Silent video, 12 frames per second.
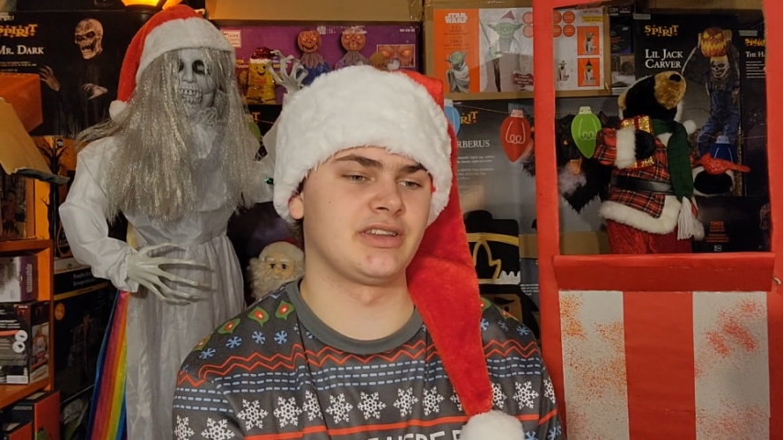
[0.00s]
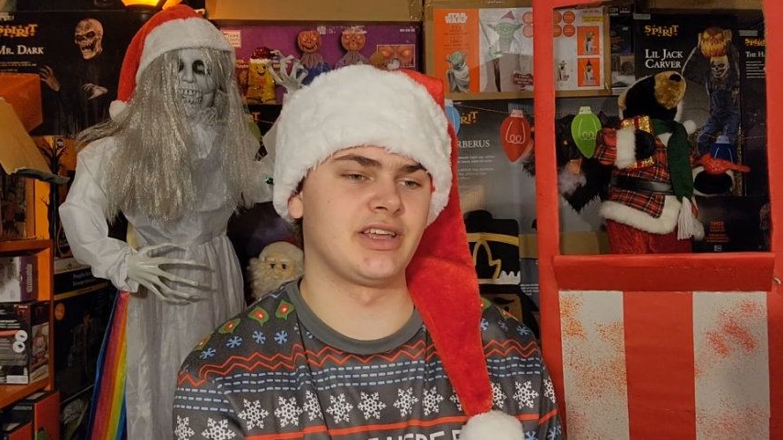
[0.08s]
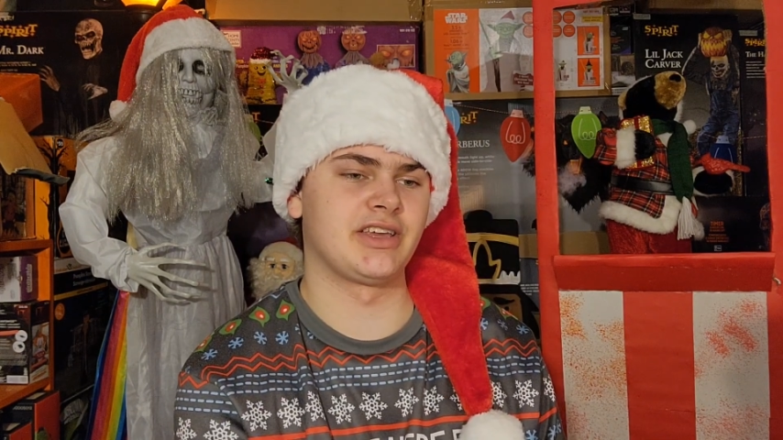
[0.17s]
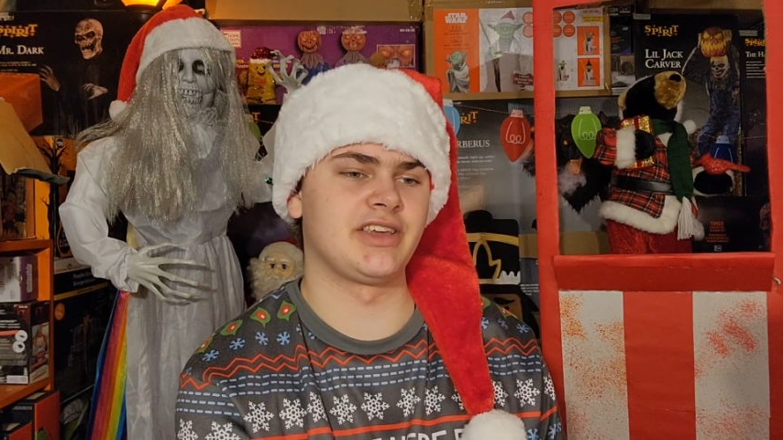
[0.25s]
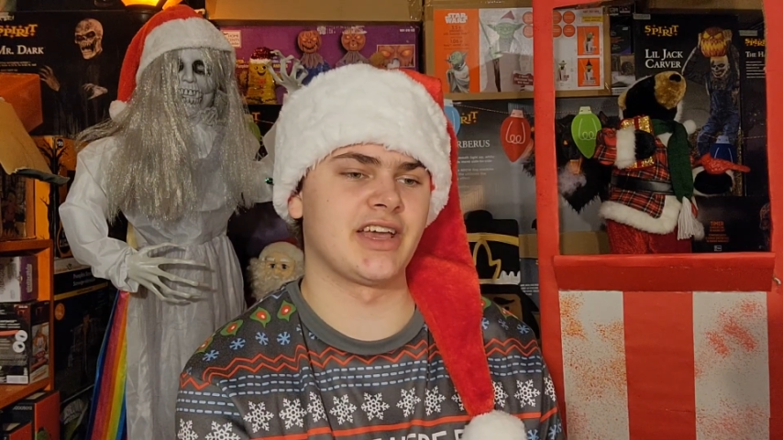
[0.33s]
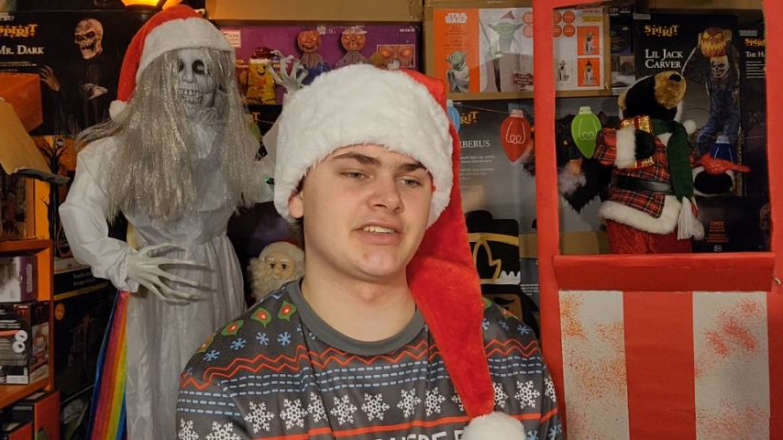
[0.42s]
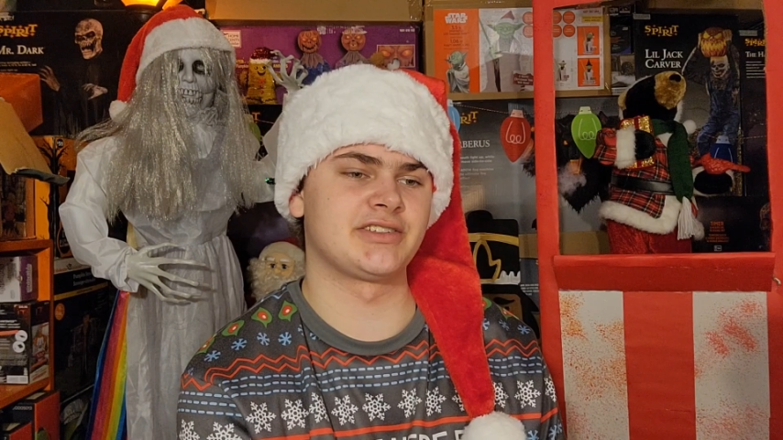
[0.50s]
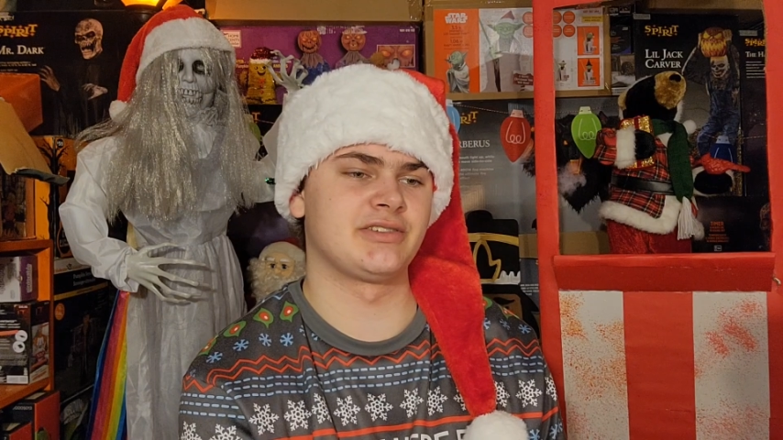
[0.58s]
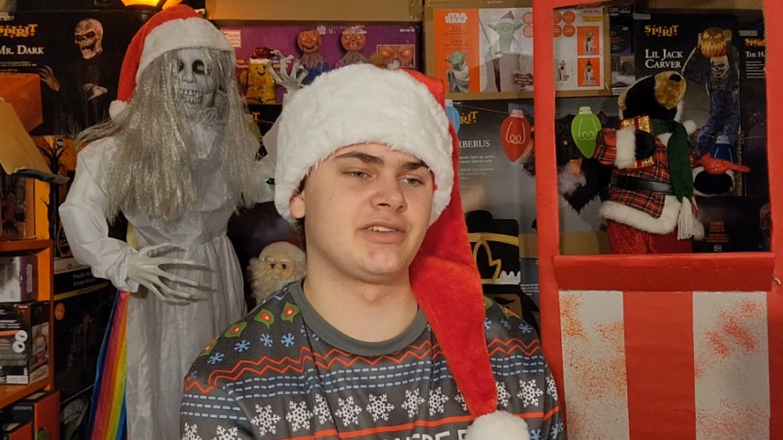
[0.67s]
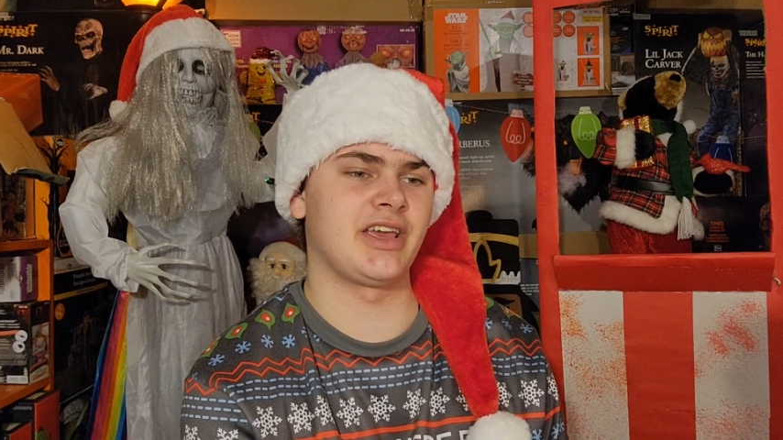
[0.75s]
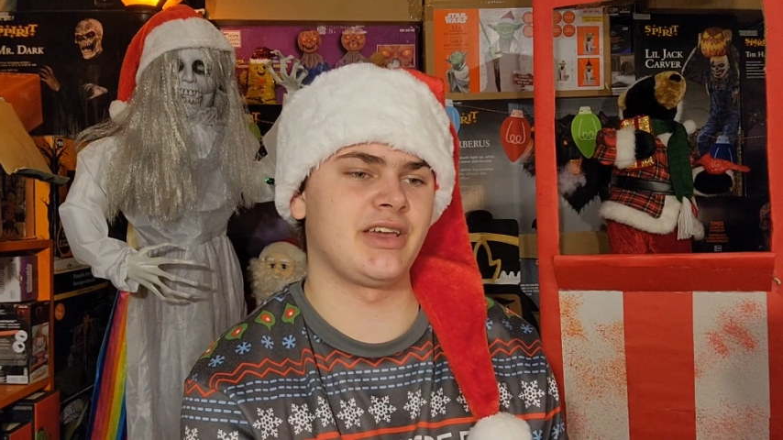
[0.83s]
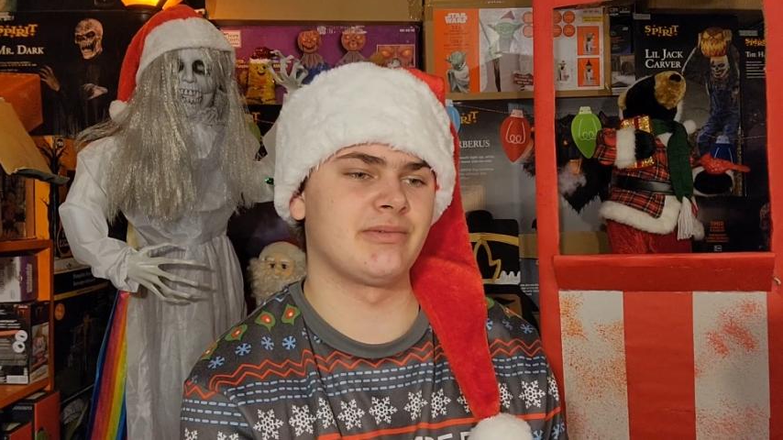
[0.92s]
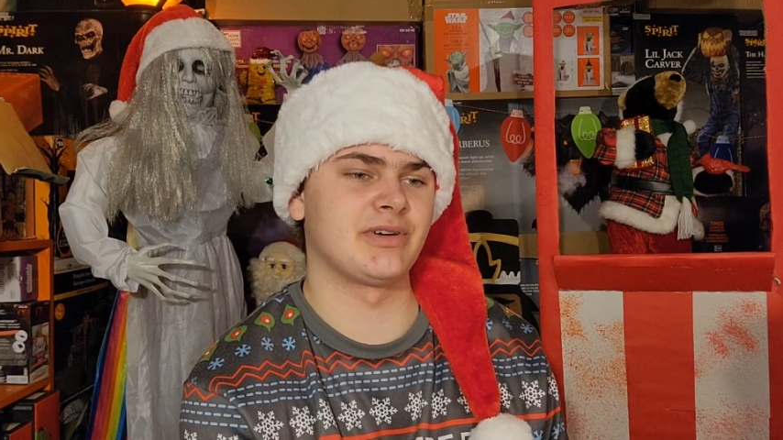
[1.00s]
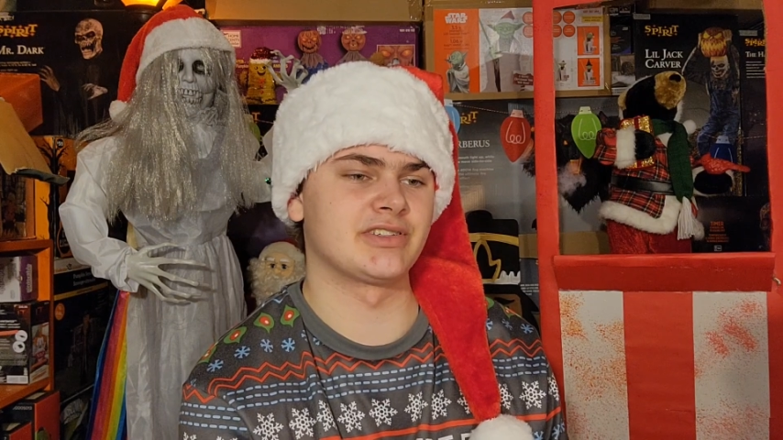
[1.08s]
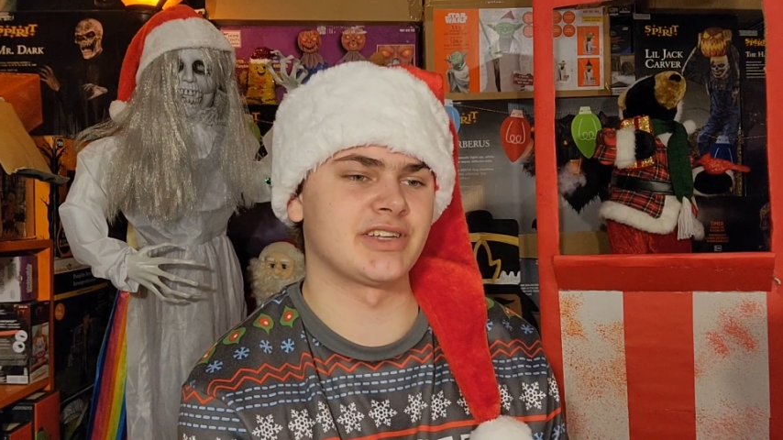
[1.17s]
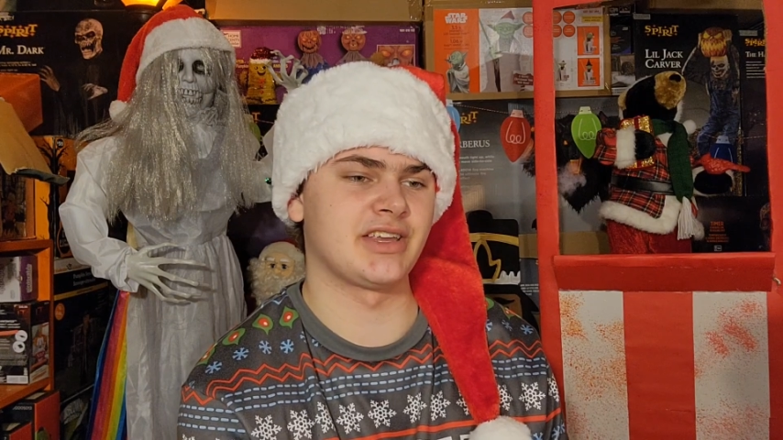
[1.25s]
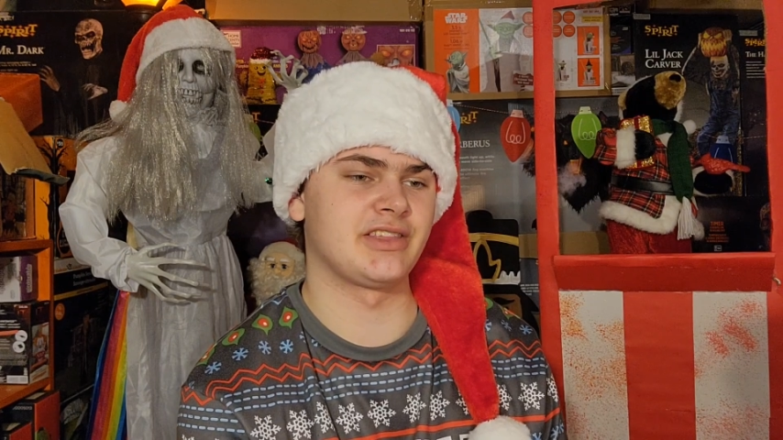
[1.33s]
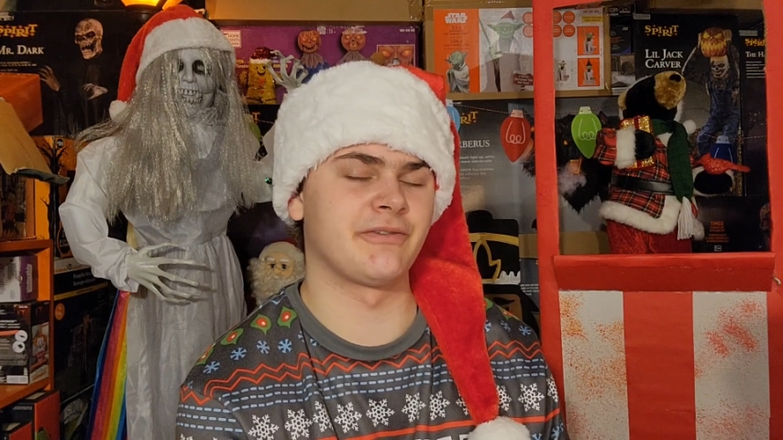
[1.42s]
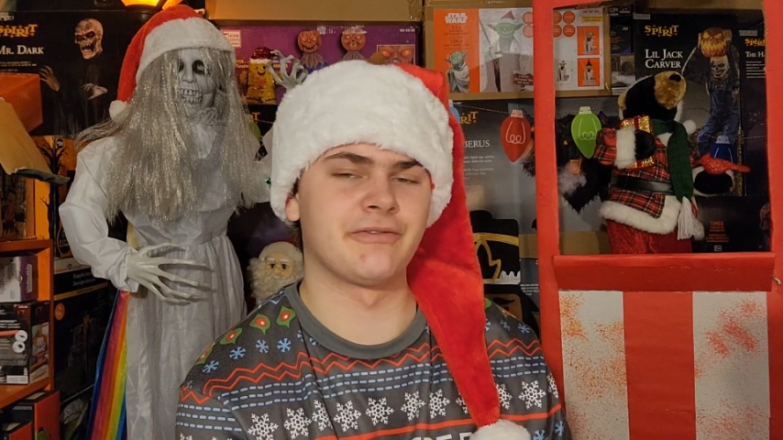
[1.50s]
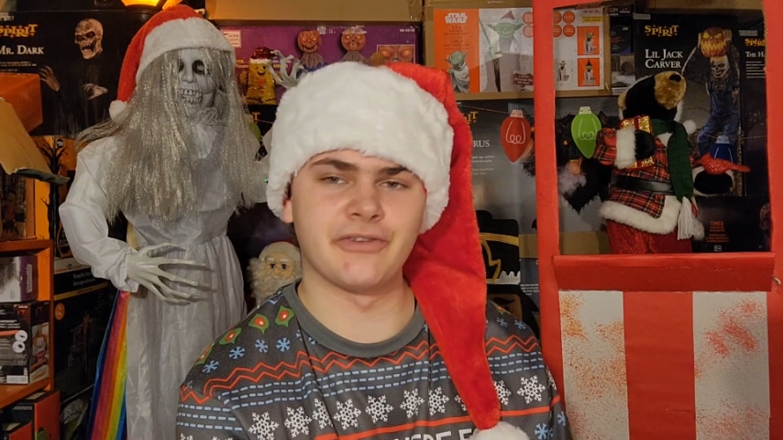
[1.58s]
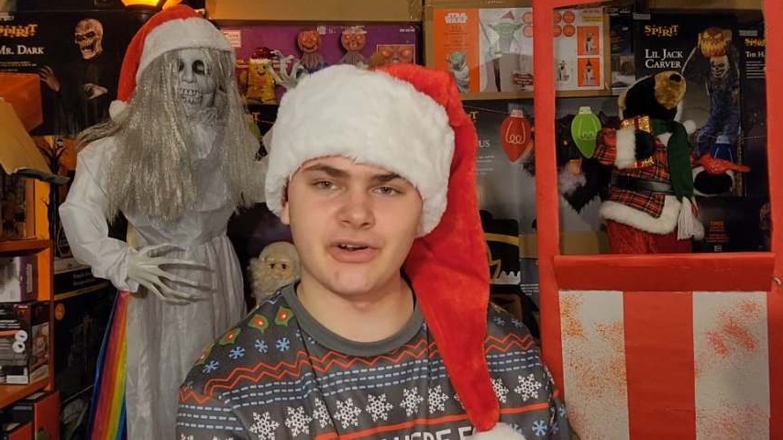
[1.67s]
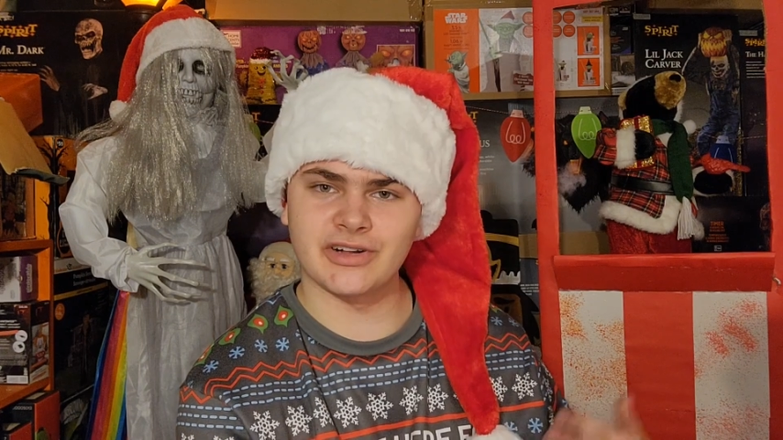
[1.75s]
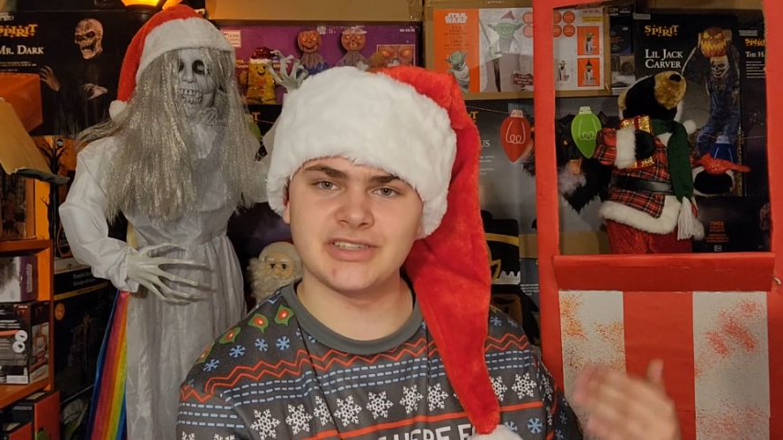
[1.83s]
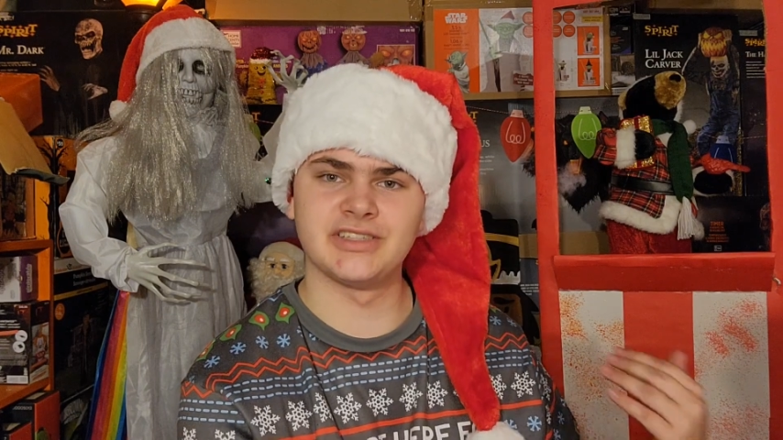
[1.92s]
like yesterday was like the
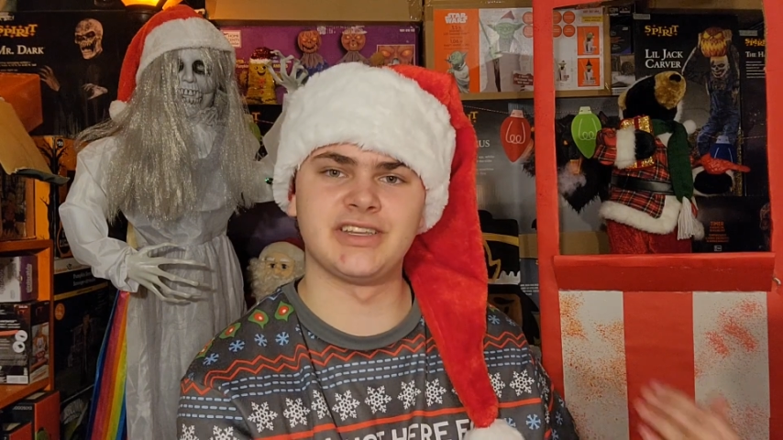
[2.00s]
first